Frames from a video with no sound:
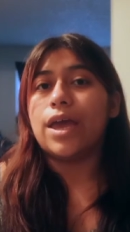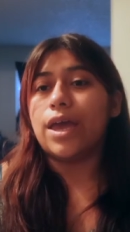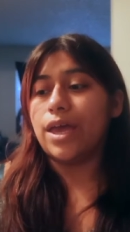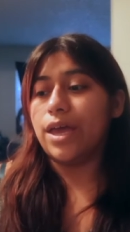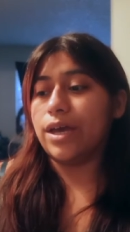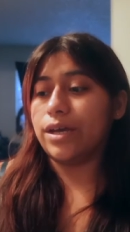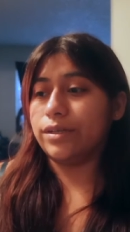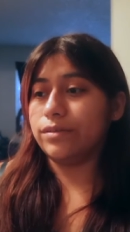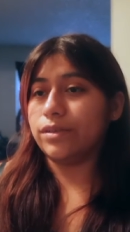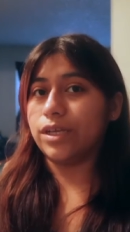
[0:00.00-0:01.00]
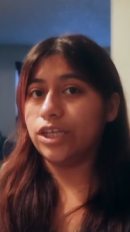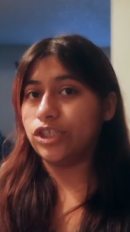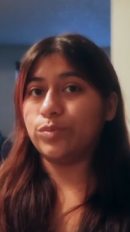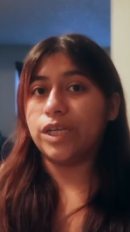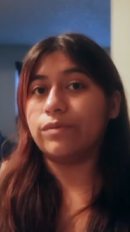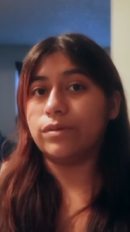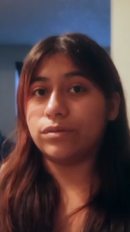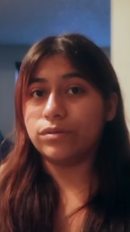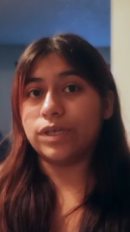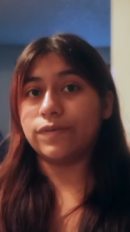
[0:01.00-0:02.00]
And it should be able to
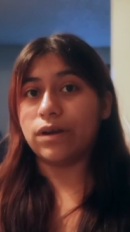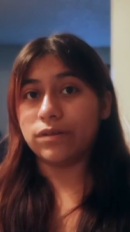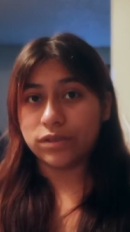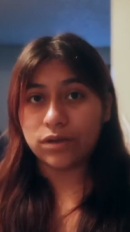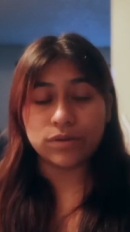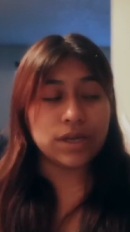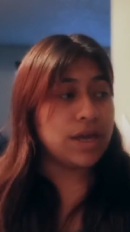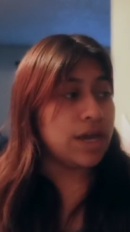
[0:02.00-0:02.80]
do it on its own.